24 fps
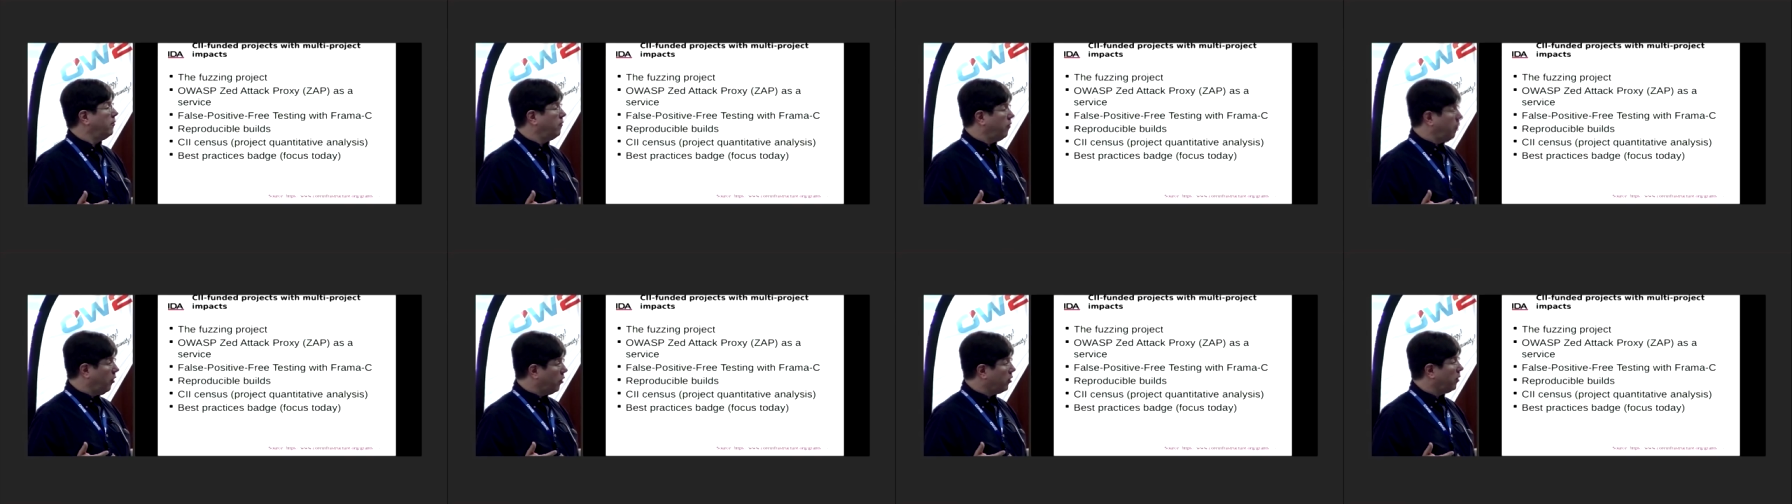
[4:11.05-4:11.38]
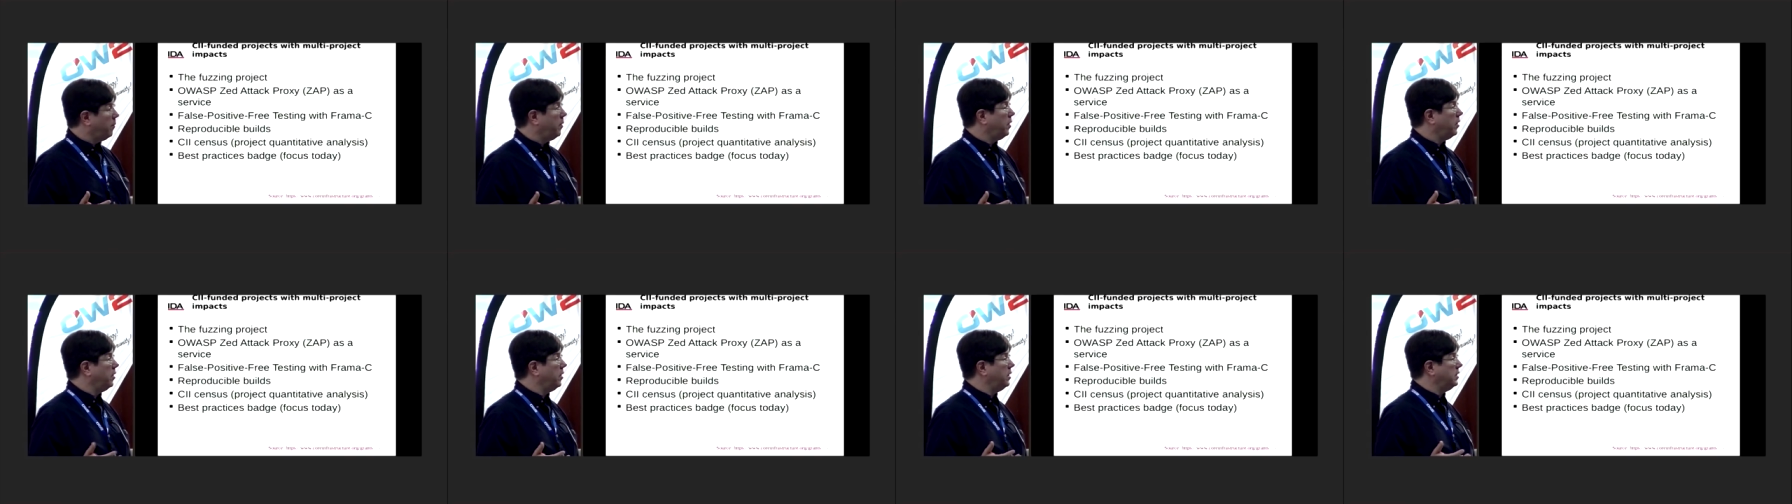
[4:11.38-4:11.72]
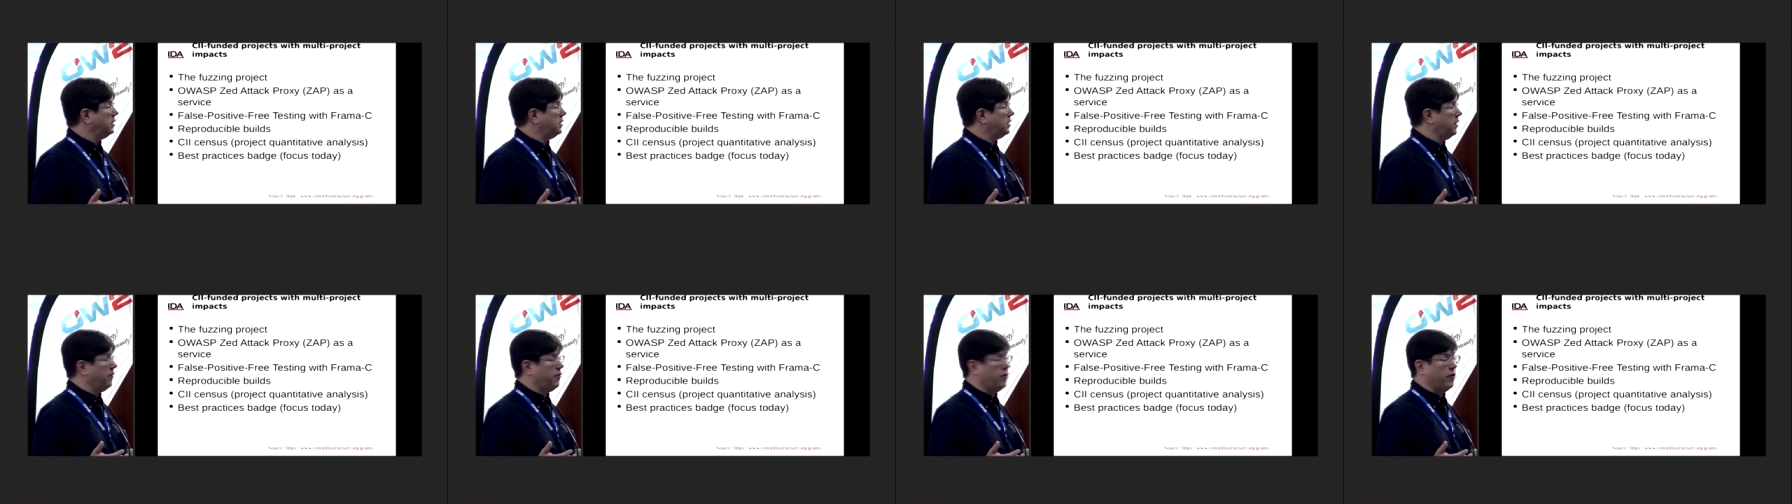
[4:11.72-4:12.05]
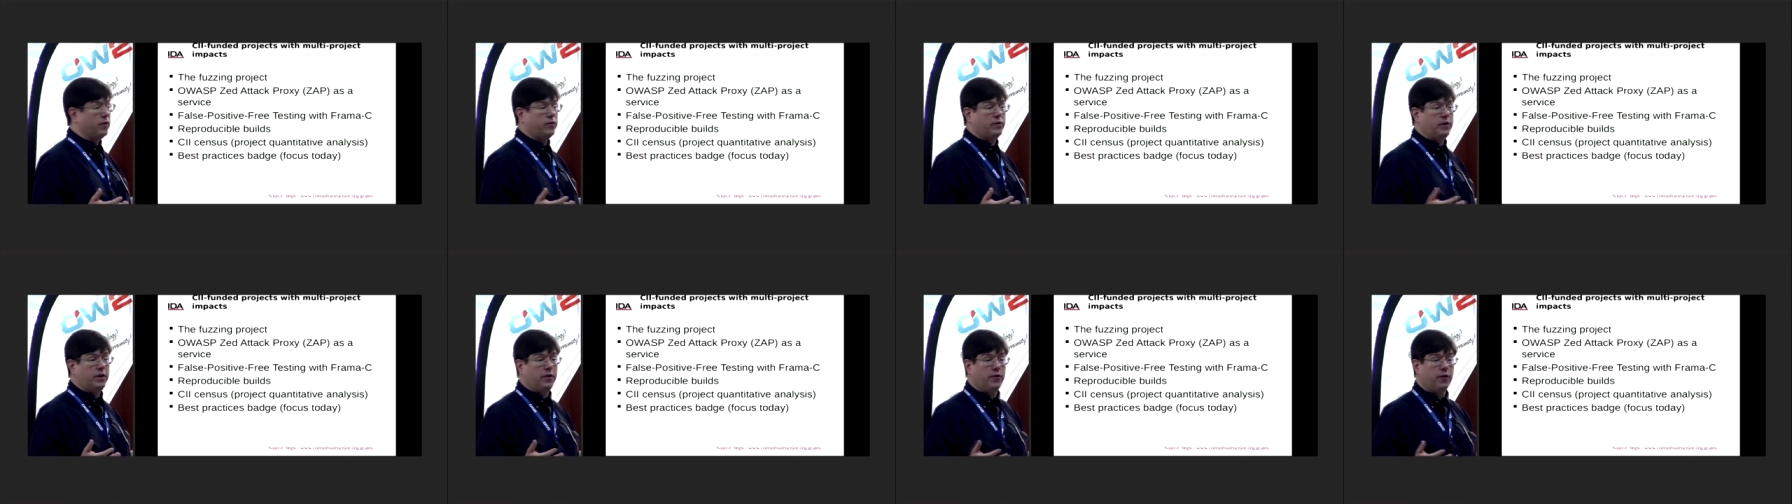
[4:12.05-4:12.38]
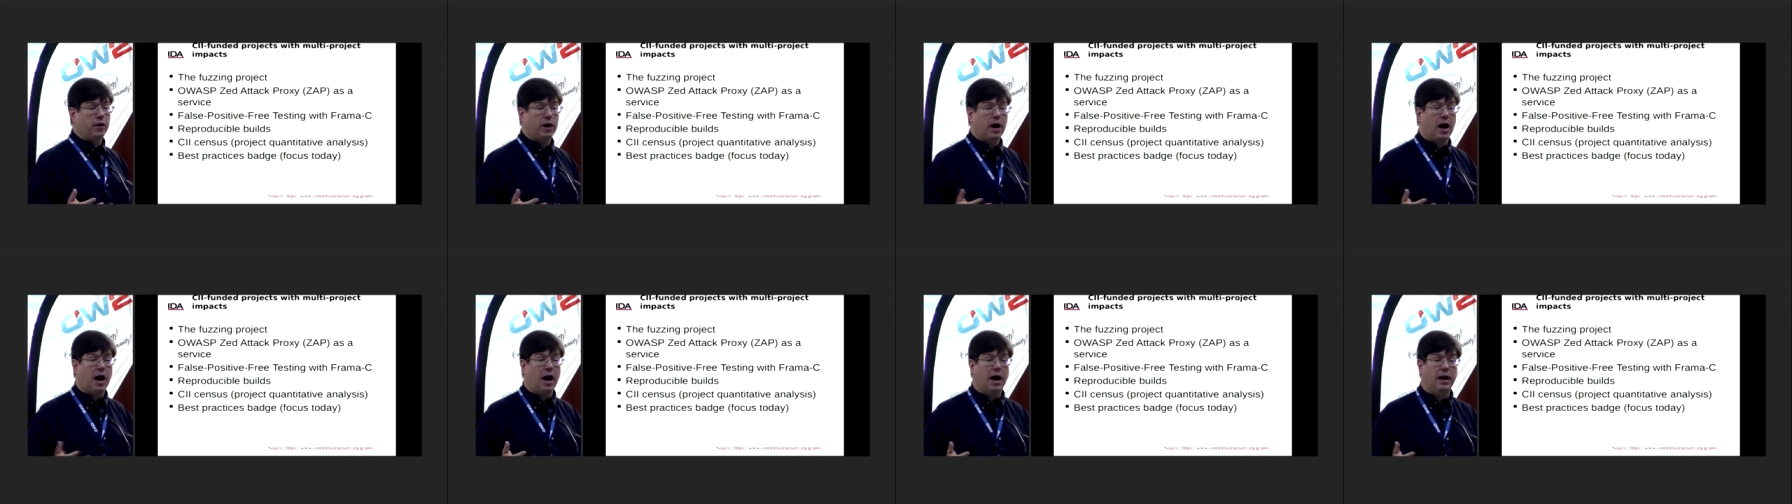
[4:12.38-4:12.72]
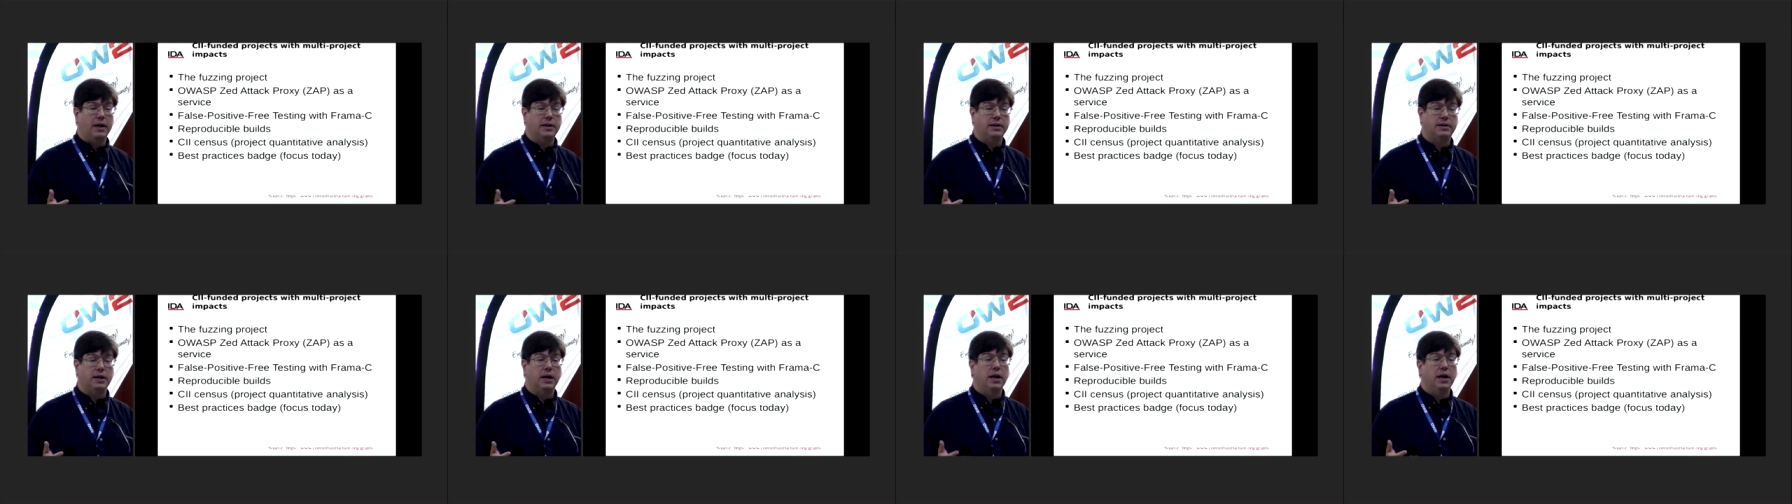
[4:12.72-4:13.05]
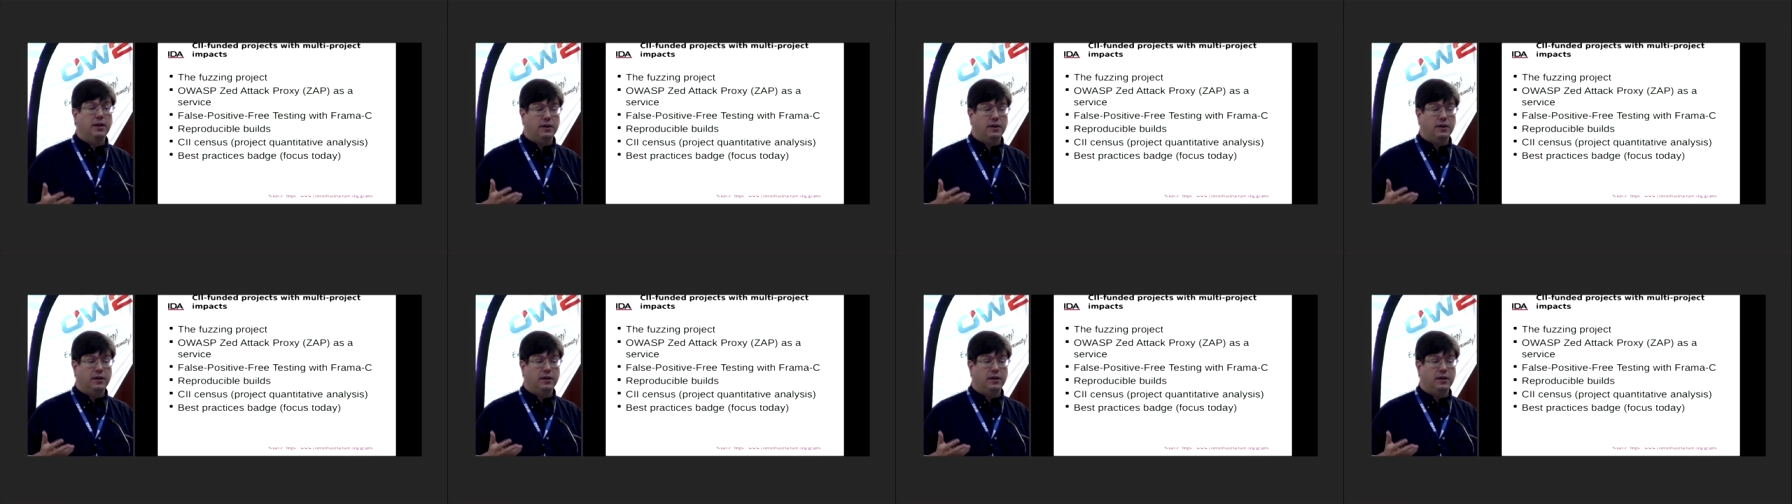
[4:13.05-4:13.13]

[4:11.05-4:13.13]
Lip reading: vulnerabilities of different kinds.